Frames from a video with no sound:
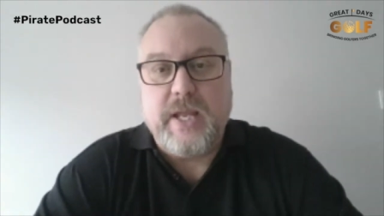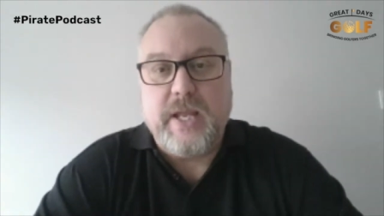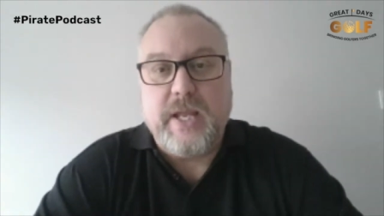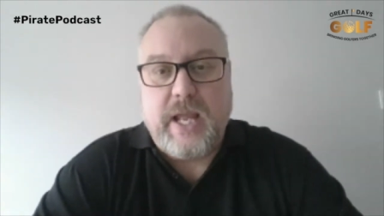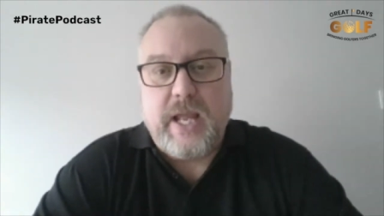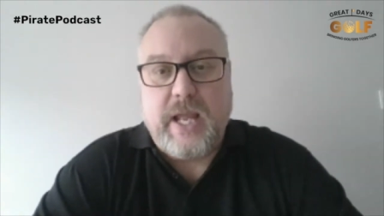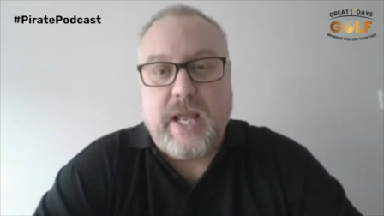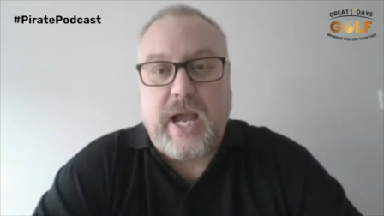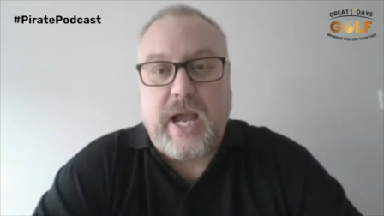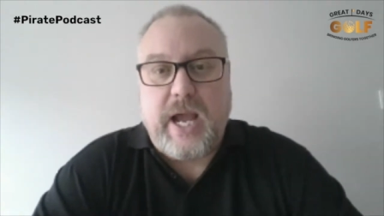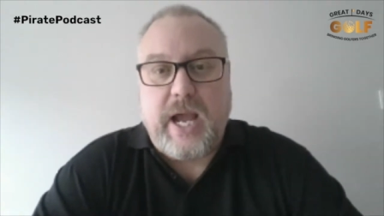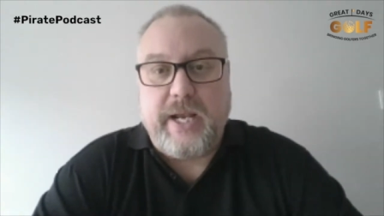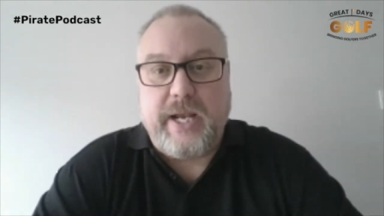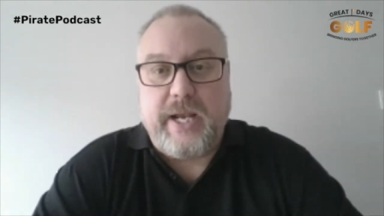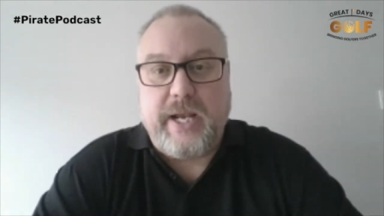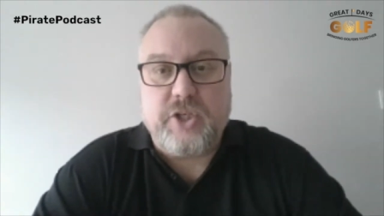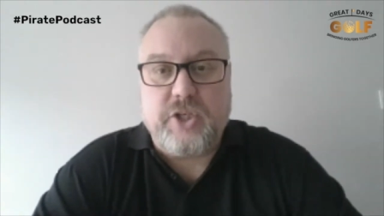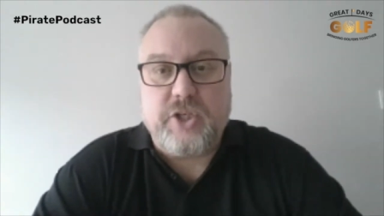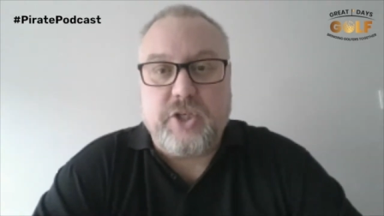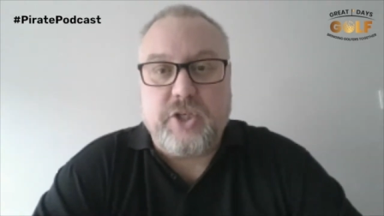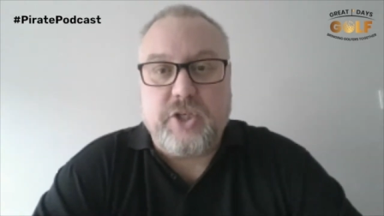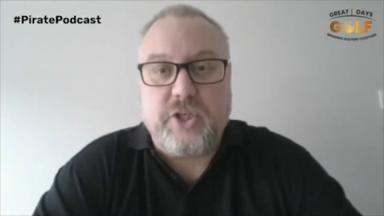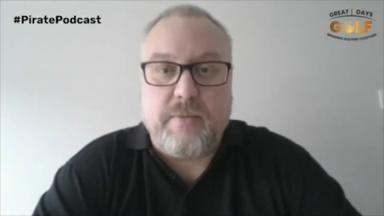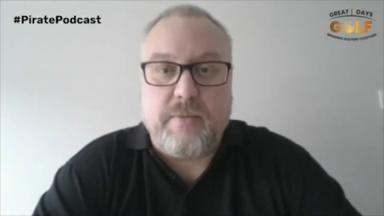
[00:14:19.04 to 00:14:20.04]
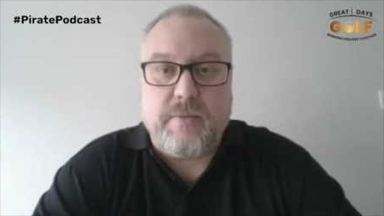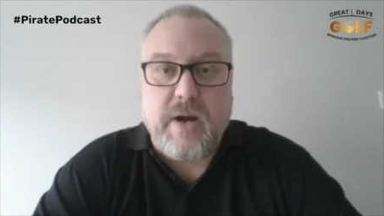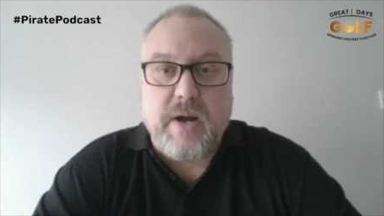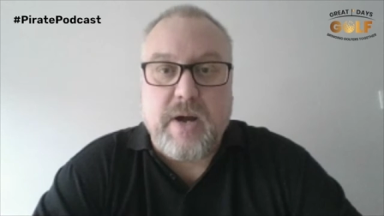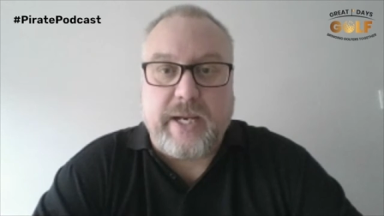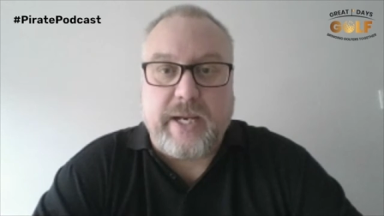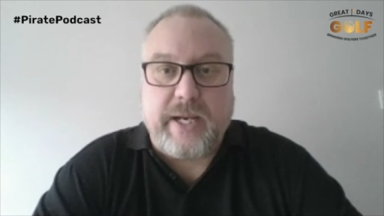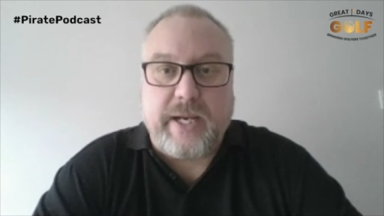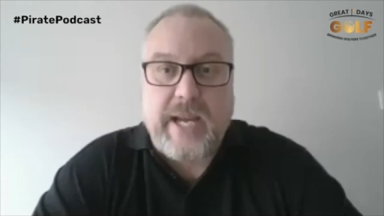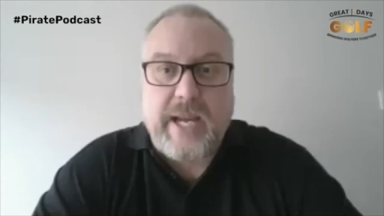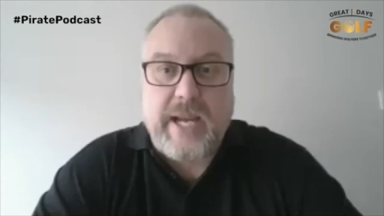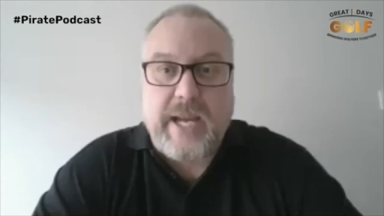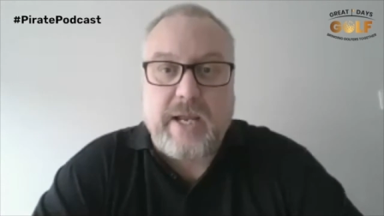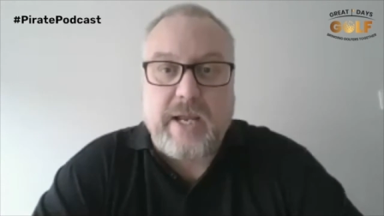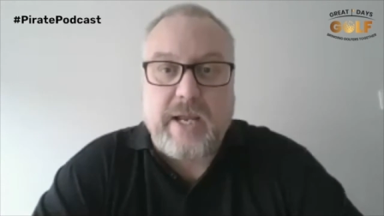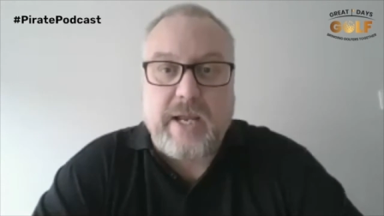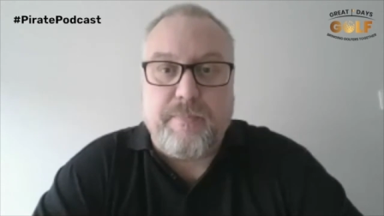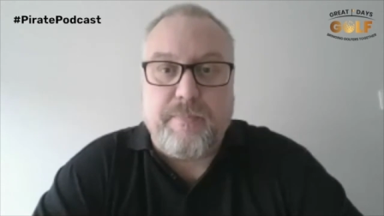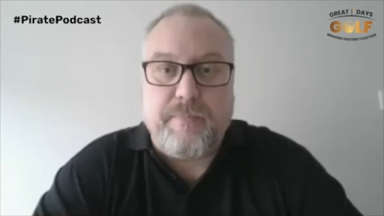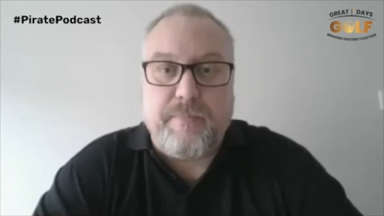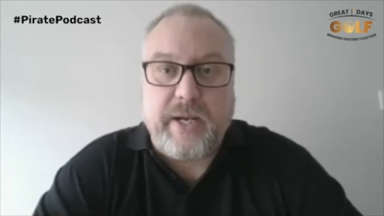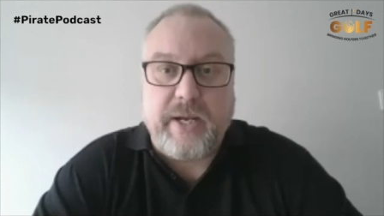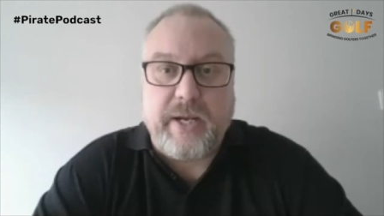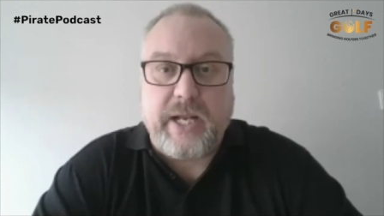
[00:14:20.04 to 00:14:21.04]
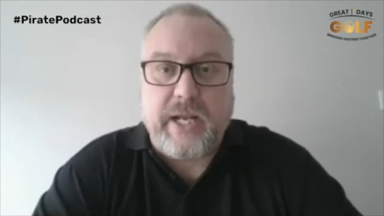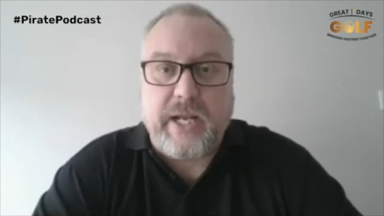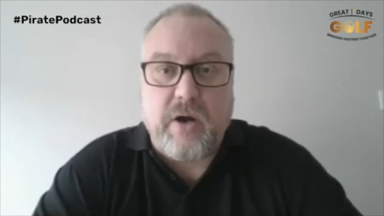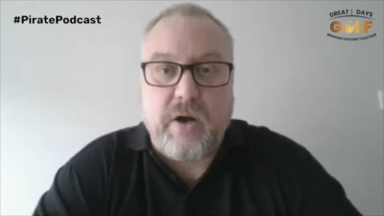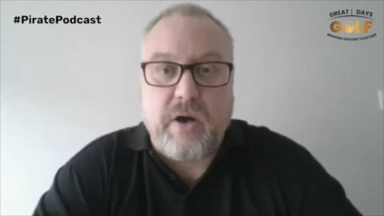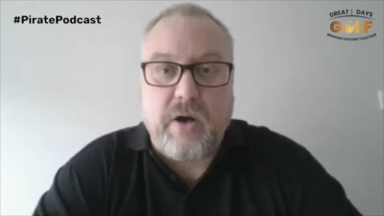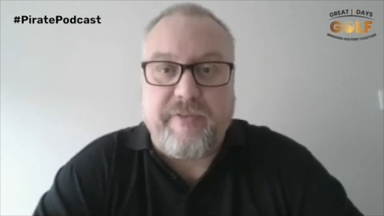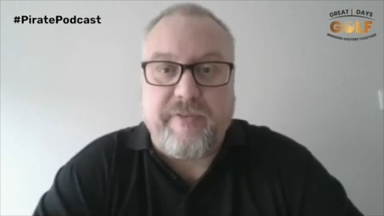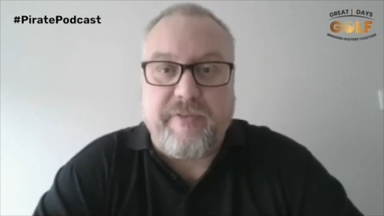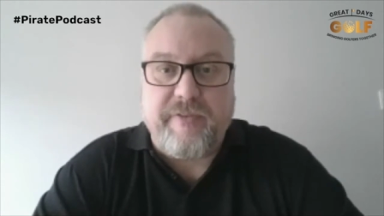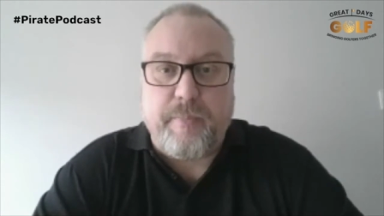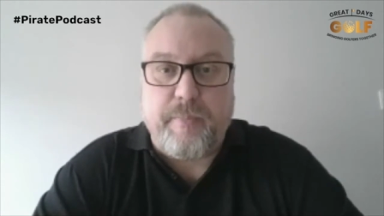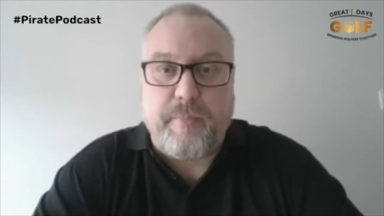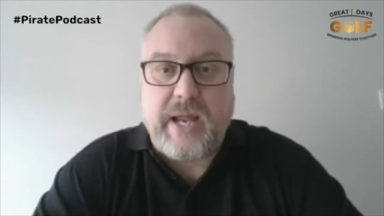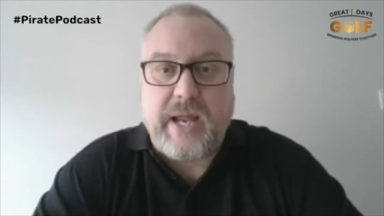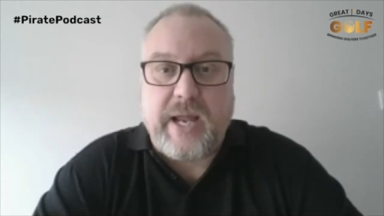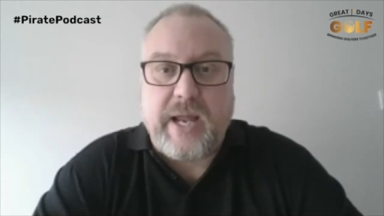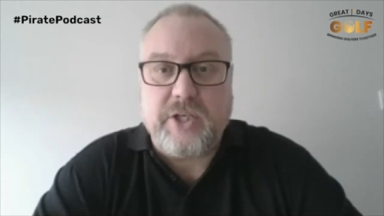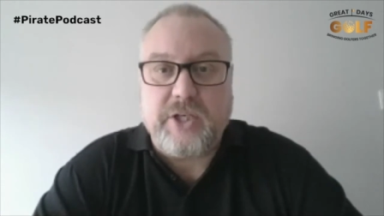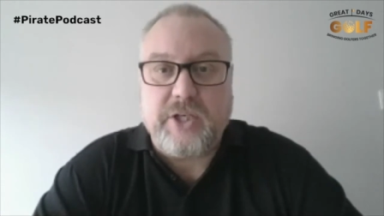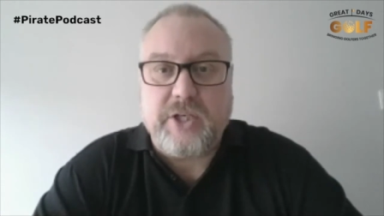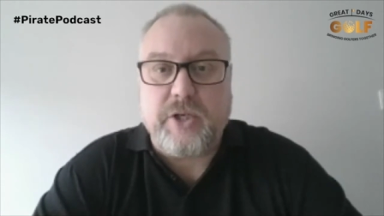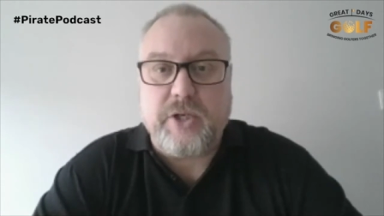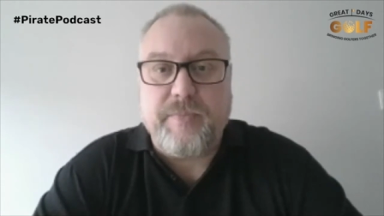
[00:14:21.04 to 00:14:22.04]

And it took the monkey completely off the branch.